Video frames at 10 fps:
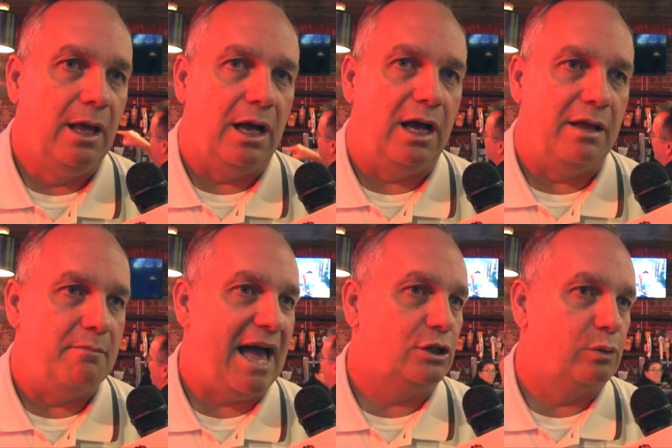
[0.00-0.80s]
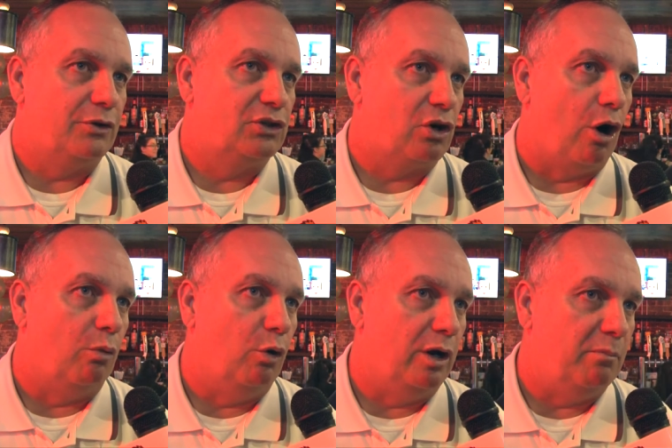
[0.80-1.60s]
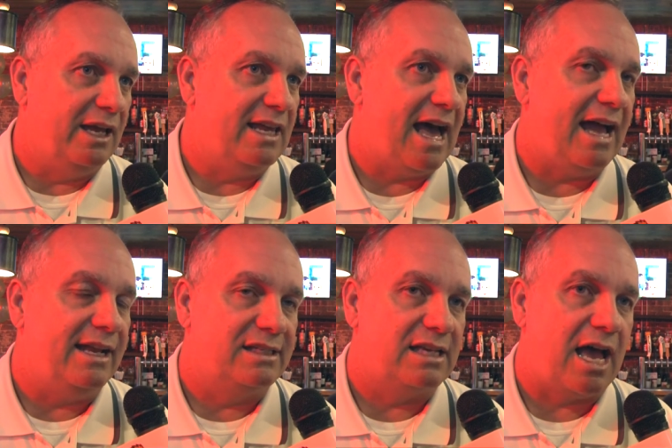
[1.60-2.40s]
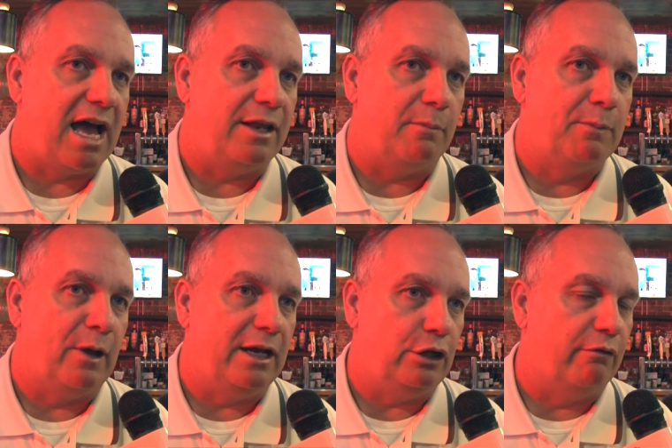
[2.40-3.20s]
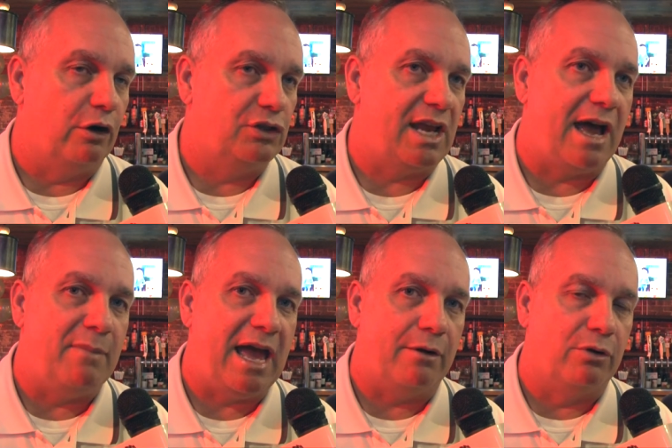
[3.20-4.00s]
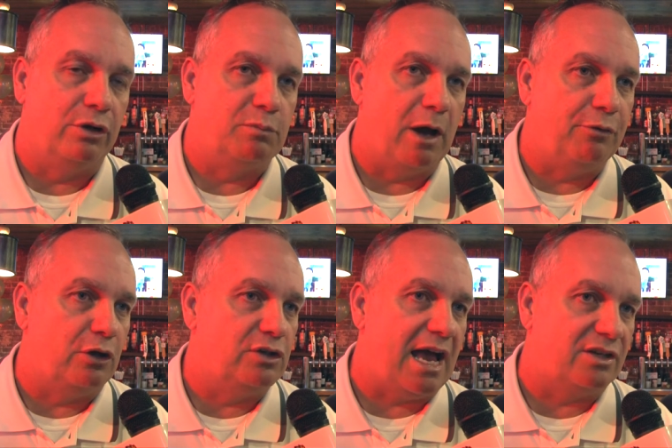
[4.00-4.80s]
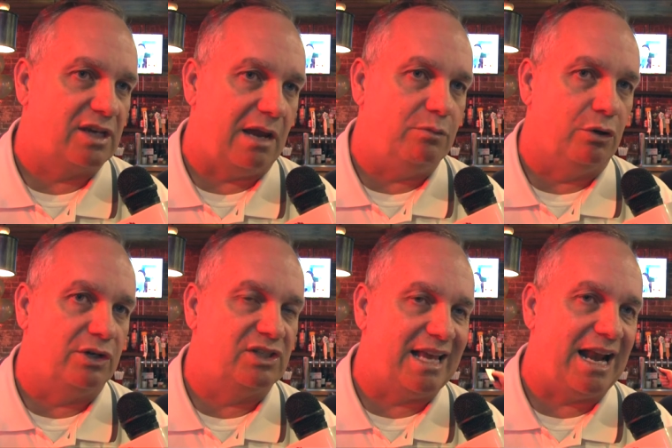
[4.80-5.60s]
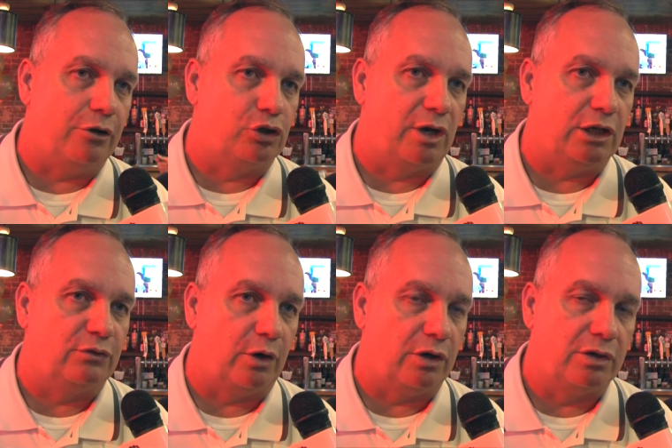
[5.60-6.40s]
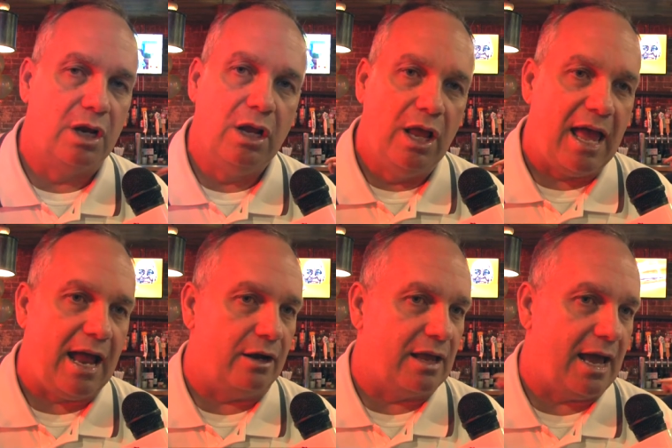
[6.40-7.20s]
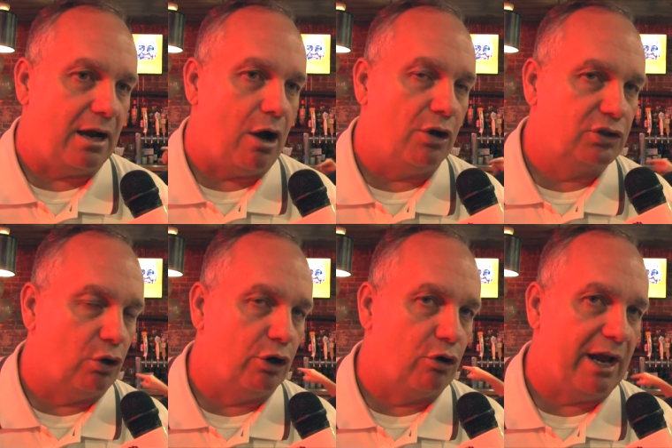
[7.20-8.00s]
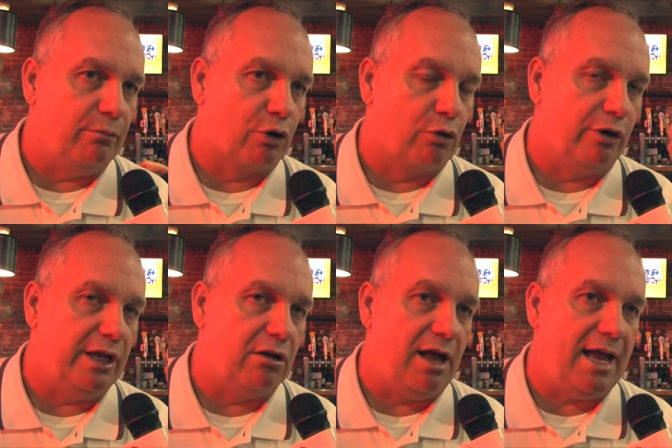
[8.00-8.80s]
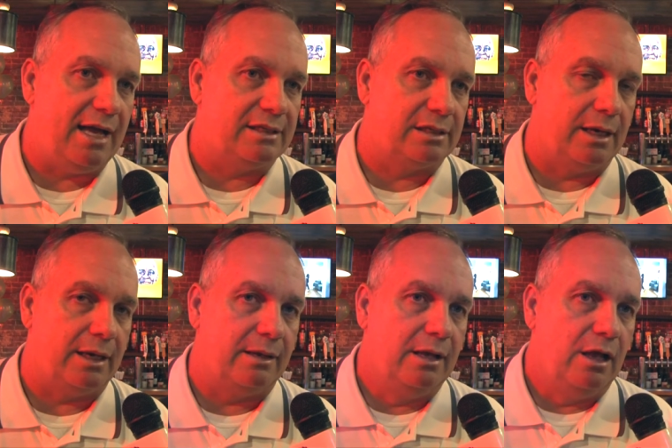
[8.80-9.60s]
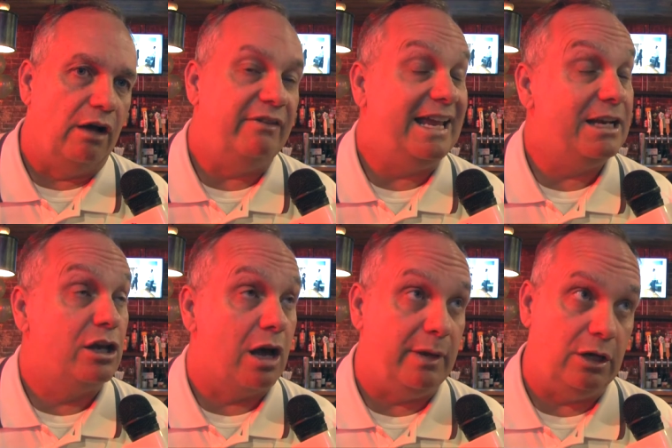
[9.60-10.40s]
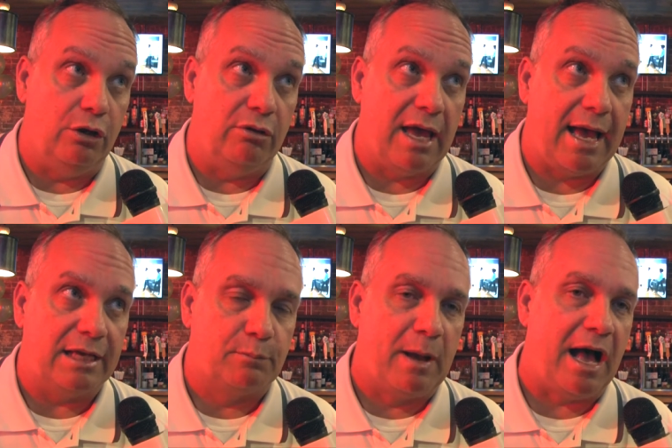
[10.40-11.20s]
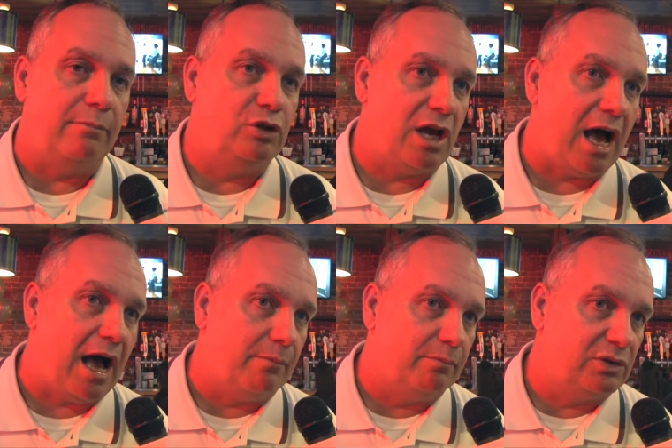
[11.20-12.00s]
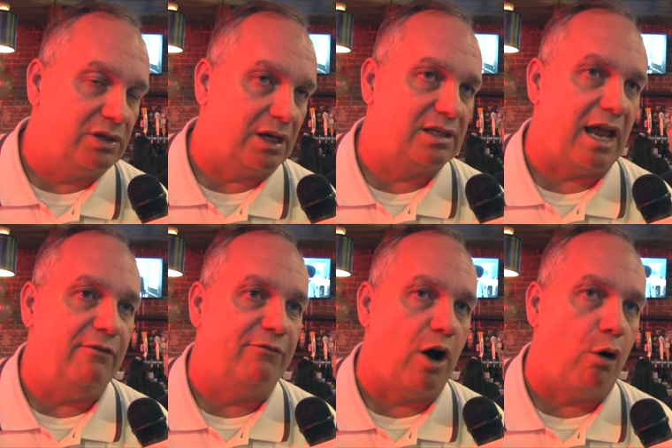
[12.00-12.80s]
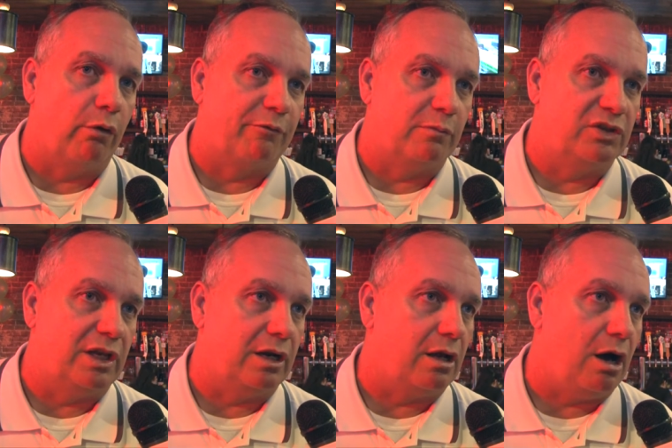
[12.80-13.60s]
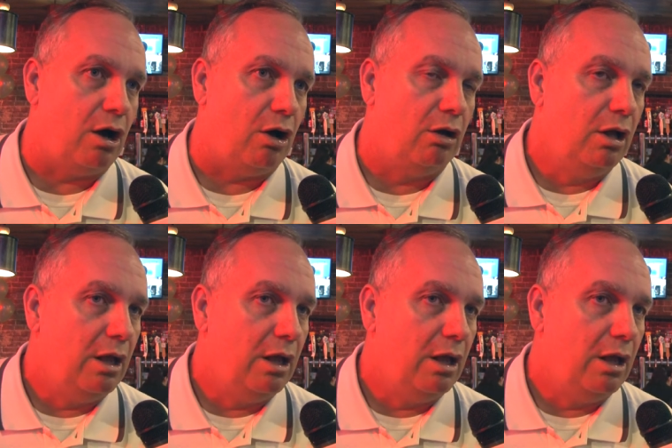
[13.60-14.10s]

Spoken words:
and Maxwell Starwood, a big guy inside that played at University High in Baton Rouge. Both those guys came to us, set out and transfer. Had also a great recruiting class of incoming new guys. Pop Jop, 6'8 forward from Senegal